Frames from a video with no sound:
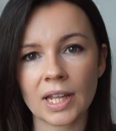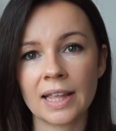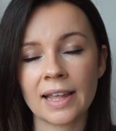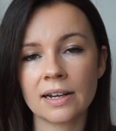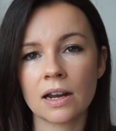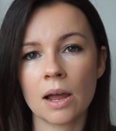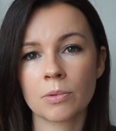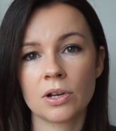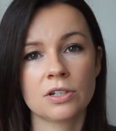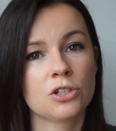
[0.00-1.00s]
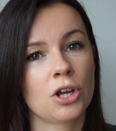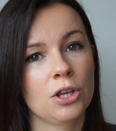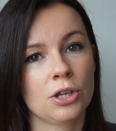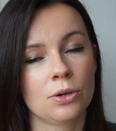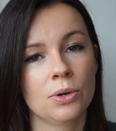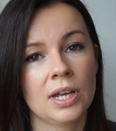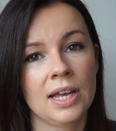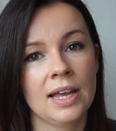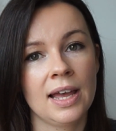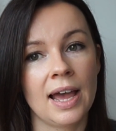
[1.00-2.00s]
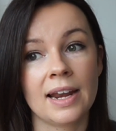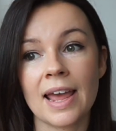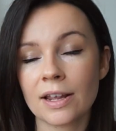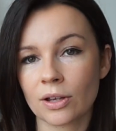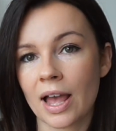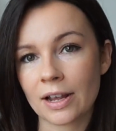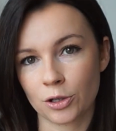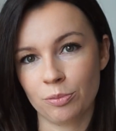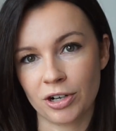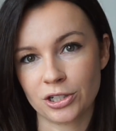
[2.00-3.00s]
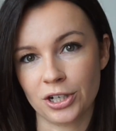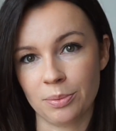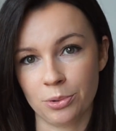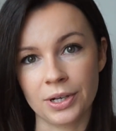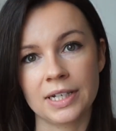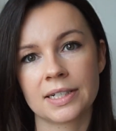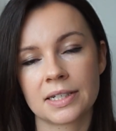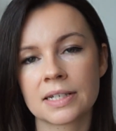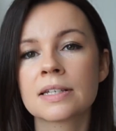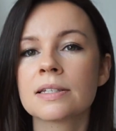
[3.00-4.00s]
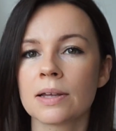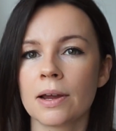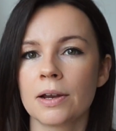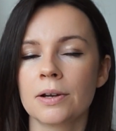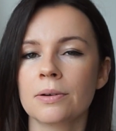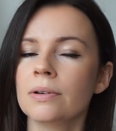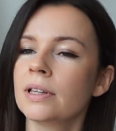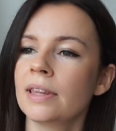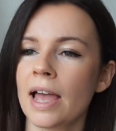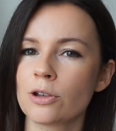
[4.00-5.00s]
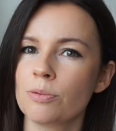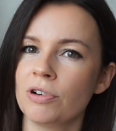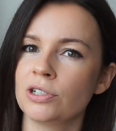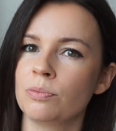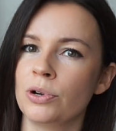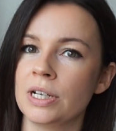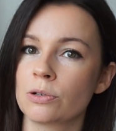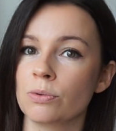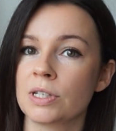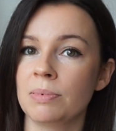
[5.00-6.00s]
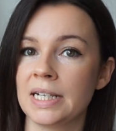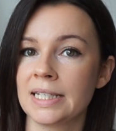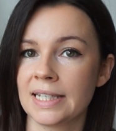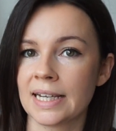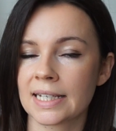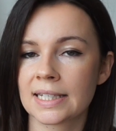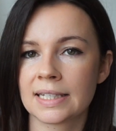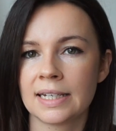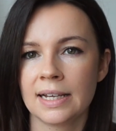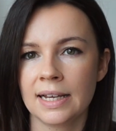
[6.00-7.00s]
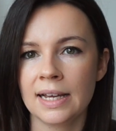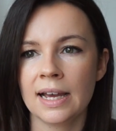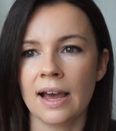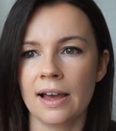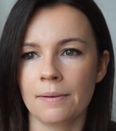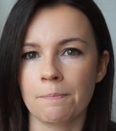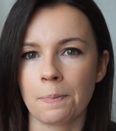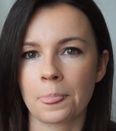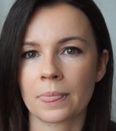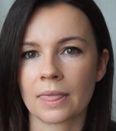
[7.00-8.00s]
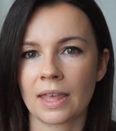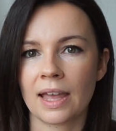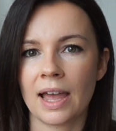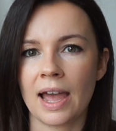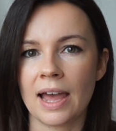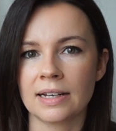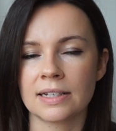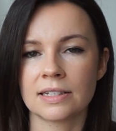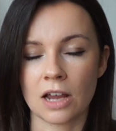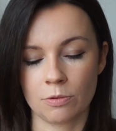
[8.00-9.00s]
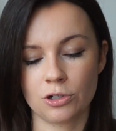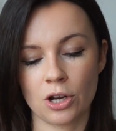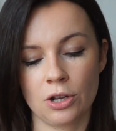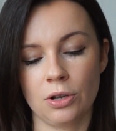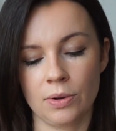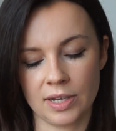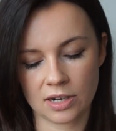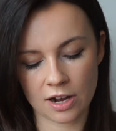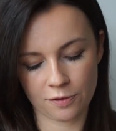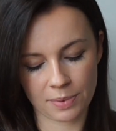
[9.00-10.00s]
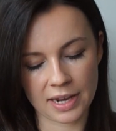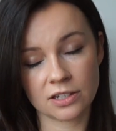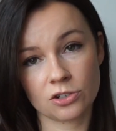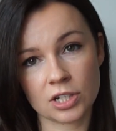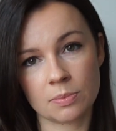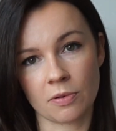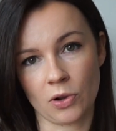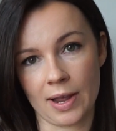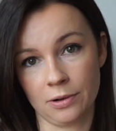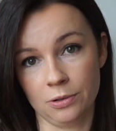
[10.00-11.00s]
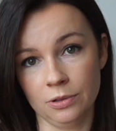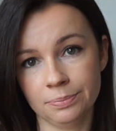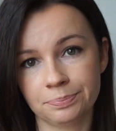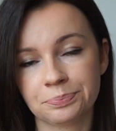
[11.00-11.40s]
And then I'm going to show you an acupressure point. So the acupressure point is called spleen 6. And I will show you, it's kind of based just above your ankle.